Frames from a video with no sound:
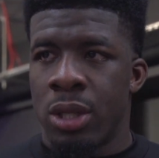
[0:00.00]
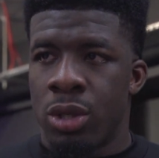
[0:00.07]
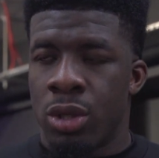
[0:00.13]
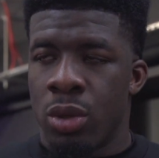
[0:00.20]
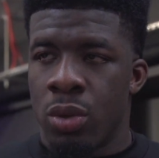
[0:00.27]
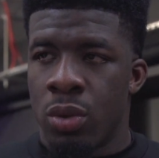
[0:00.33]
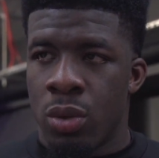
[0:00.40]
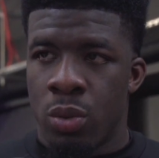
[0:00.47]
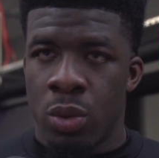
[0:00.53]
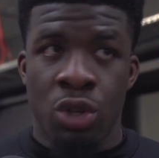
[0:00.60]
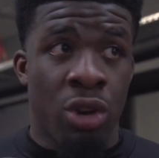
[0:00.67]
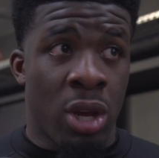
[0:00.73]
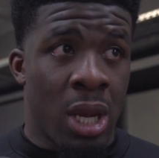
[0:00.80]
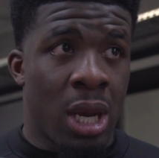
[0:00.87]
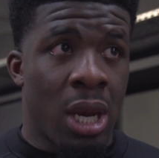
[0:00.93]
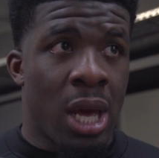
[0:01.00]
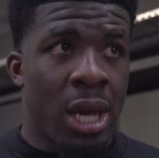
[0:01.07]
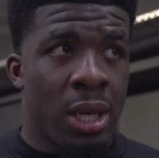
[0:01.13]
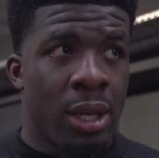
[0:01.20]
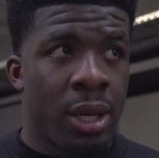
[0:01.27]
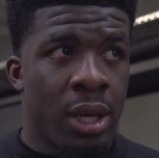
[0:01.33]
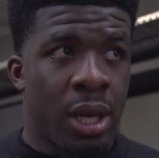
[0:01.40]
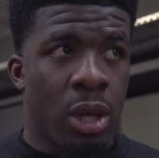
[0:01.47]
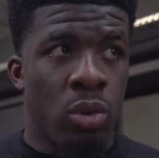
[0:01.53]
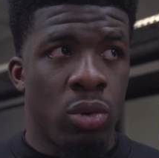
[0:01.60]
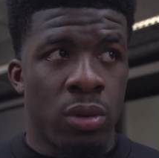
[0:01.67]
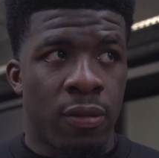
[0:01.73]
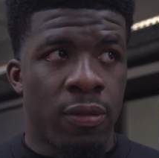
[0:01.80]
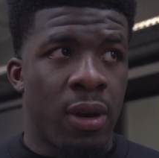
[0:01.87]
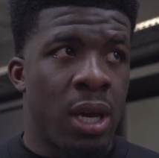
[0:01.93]
So we train at night, get
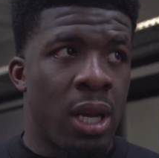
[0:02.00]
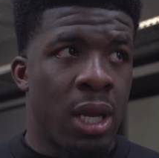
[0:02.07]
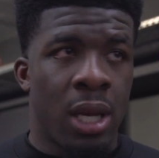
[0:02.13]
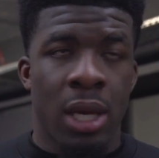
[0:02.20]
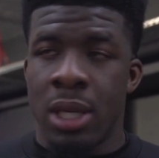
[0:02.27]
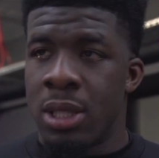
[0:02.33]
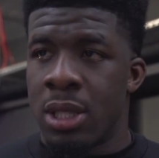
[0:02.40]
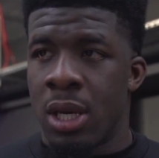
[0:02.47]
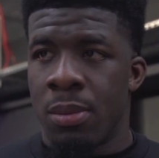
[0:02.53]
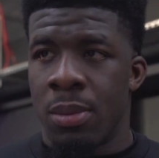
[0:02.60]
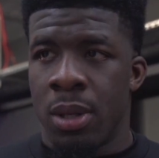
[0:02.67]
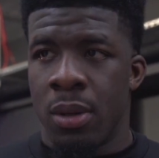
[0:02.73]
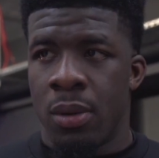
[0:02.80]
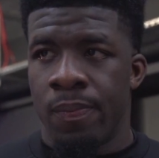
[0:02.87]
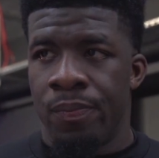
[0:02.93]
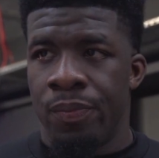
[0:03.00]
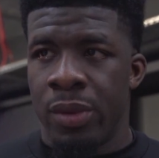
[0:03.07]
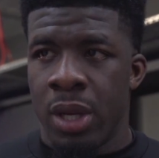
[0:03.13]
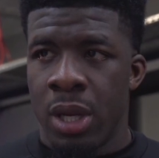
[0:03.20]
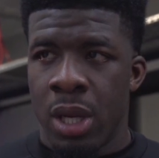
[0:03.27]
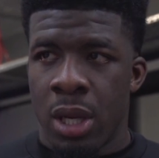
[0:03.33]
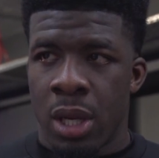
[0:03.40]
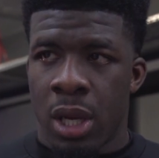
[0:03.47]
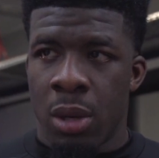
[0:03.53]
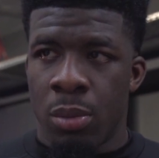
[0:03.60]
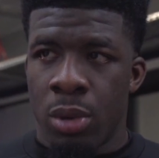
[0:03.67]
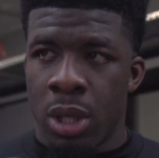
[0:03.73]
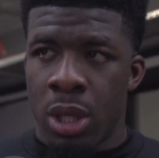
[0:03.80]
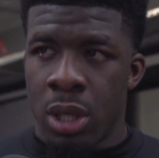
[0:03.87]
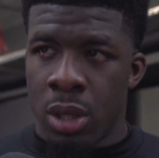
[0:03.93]
used to fighting at night time and get the
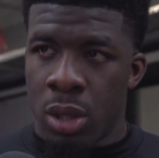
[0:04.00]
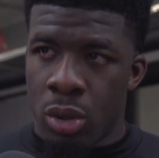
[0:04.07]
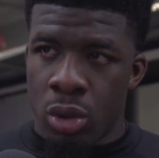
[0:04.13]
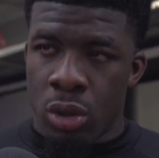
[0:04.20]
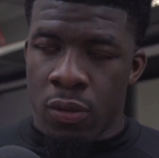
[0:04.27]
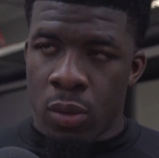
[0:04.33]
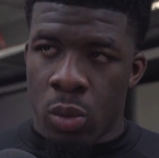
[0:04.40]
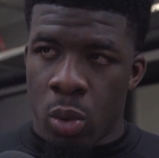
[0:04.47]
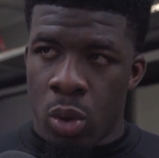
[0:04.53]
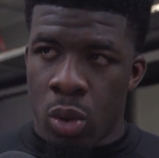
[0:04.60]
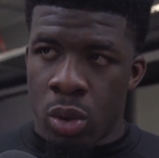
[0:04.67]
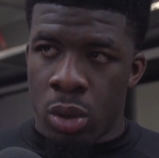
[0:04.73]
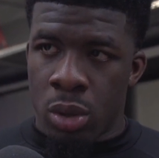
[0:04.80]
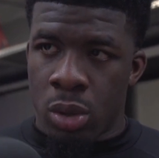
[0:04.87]
body used for war.